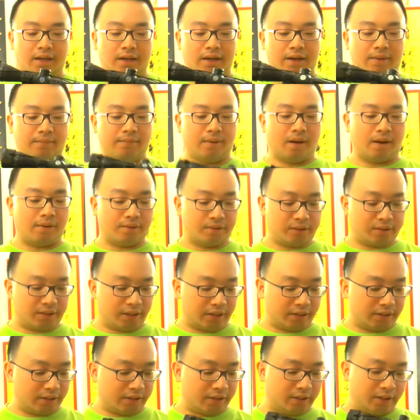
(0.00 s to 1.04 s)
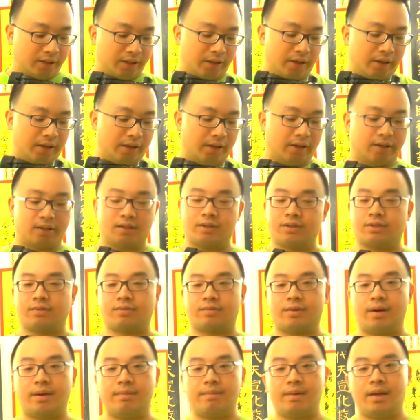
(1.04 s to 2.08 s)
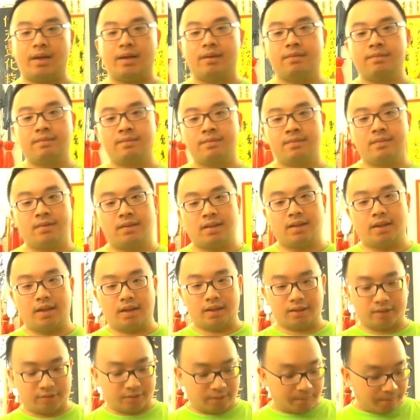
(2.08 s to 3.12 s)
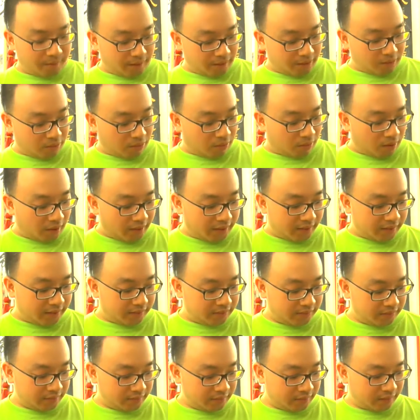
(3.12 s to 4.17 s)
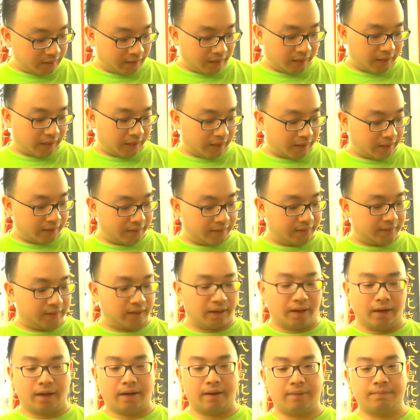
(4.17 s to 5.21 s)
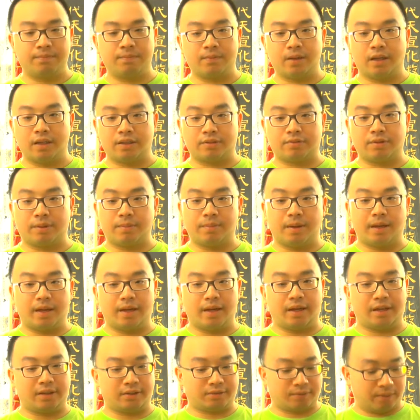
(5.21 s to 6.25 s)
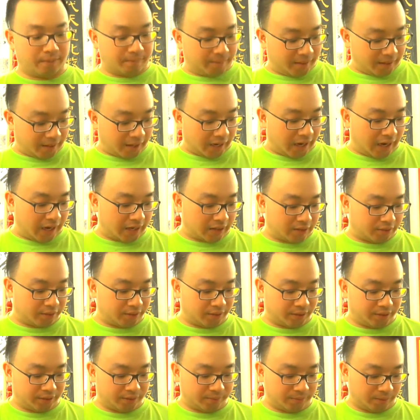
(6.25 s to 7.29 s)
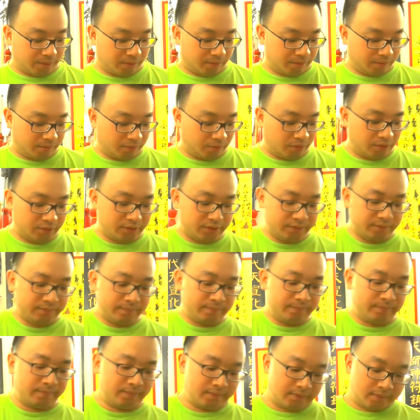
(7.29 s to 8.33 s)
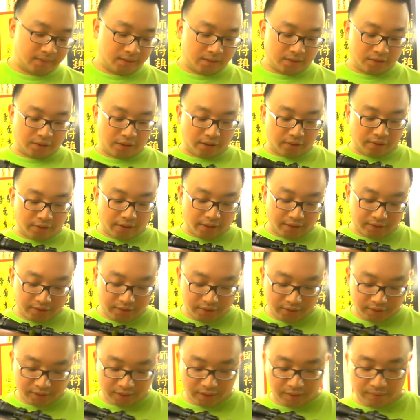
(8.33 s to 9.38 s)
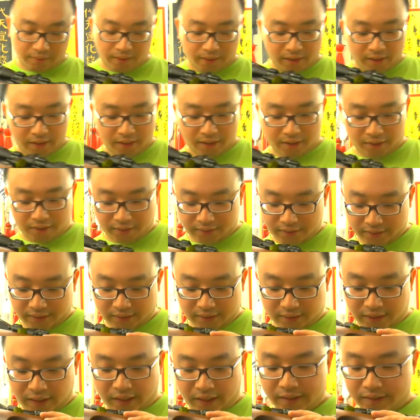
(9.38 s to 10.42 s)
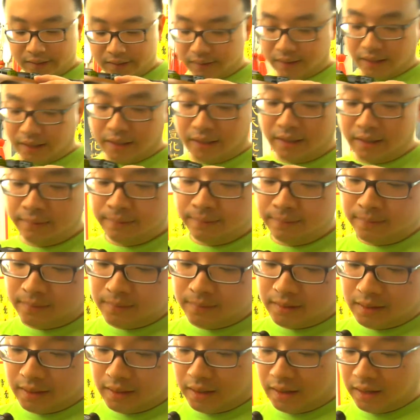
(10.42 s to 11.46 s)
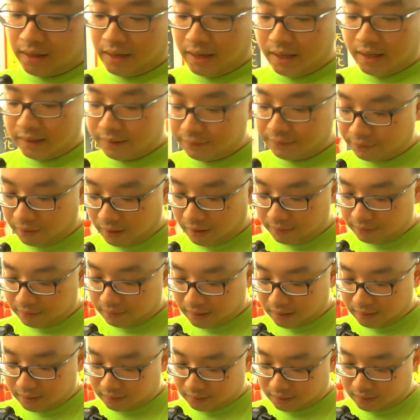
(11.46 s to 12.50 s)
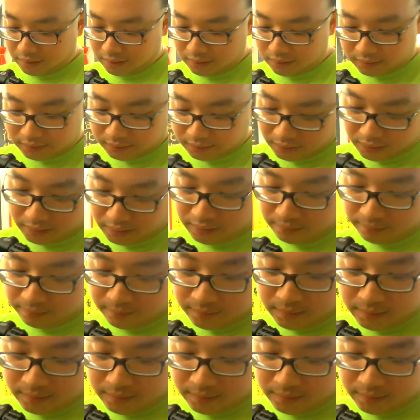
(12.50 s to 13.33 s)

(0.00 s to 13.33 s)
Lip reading: I would say this is extremely, extremely quiet and extremely, extremely accurate as well, of course. So as you see right here, this says the S510 TC